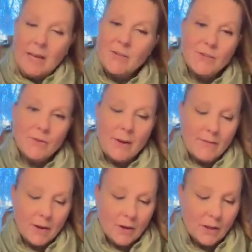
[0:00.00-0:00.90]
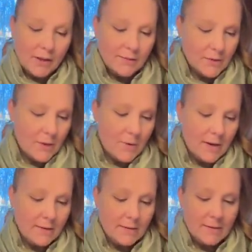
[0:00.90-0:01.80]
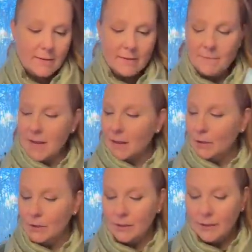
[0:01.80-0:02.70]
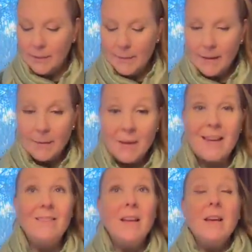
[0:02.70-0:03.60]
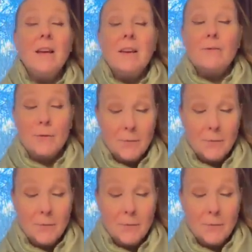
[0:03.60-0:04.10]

I just don't have that color, so I wanted to make it look a little bit like me. And for the